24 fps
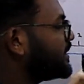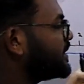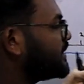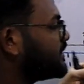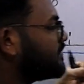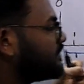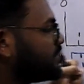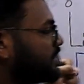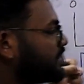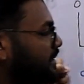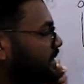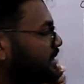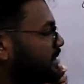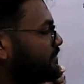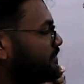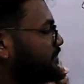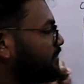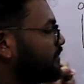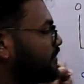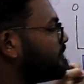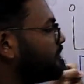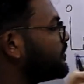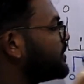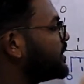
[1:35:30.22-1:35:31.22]
the
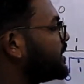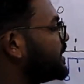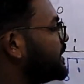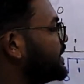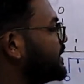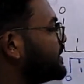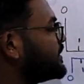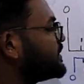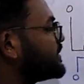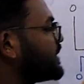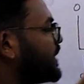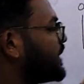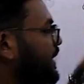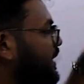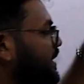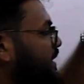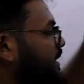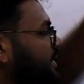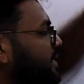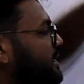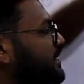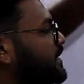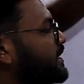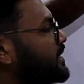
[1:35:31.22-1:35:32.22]
vernier scale
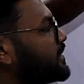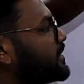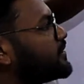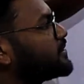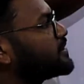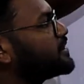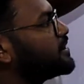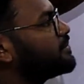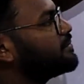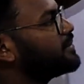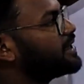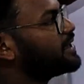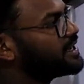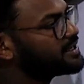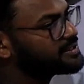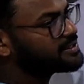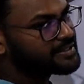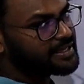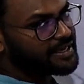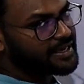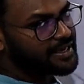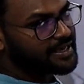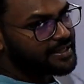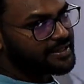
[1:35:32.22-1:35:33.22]
along the main
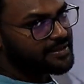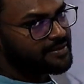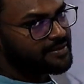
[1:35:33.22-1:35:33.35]
scale,